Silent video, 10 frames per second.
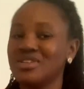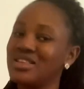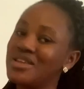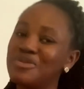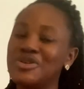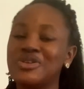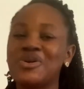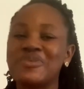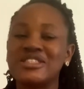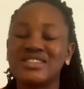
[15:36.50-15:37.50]
Let me know in the
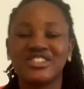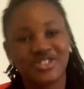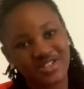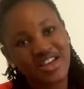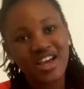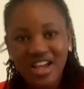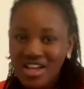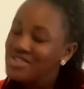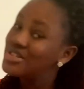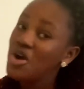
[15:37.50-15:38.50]
comment section.
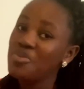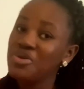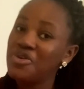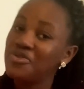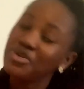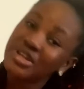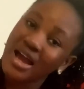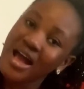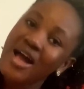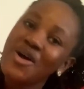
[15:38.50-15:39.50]
So that will be all for
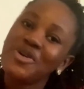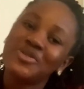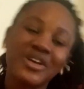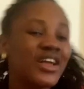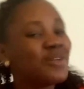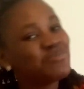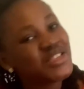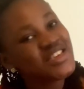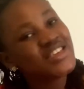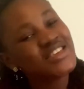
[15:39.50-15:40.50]
now.
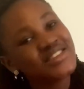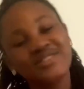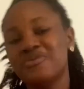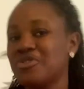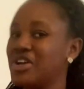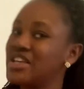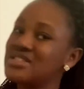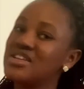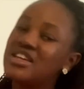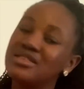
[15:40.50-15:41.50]
Please don't forget to
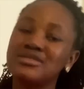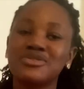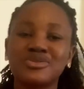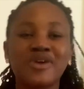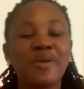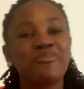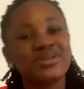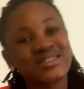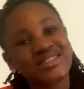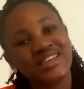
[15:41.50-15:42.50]
hit the subscribe
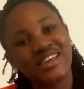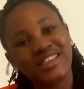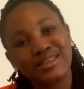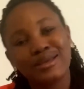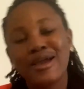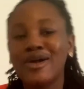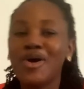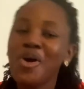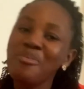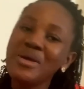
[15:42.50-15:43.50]
button,
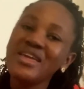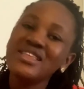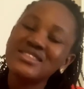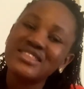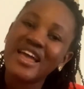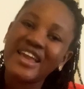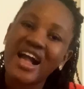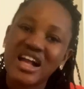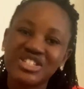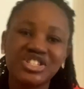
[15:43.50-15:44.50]
comment, like,
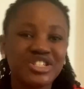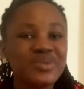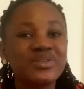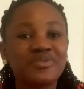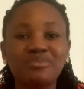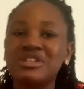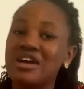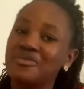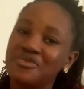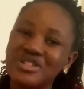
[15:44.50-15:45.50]
and share with family and
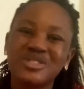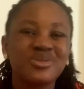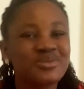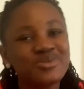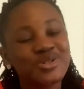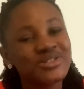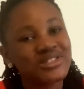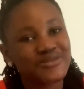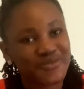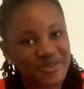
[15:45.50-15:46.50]
friends. Subscription is
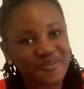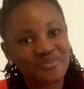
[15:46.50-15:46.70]
free.